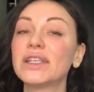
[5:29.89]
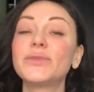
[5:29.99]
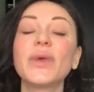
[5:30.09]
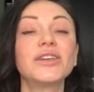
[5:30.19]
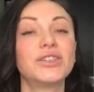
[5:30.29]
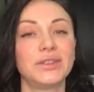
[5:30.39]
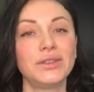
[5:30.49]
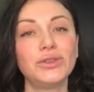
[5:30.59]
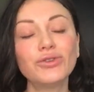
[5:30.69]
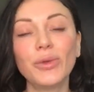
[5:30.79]
especially in
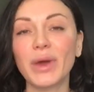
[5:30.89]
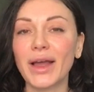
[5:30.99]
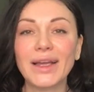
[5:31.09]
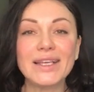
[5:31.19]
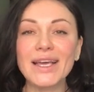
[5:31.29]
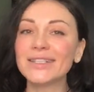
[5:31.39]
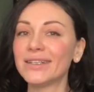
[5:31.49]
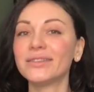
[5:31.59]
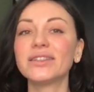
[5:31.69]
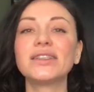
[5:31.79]
Europe, as I
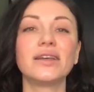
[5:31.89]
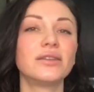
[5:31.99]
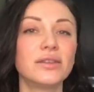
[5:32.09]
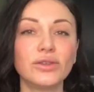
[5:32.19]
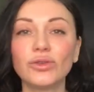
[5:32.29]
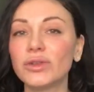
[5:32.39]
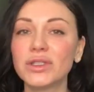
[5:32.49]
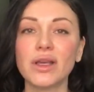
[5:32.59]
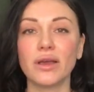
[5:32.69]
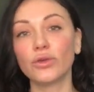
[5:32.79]
understand in USA,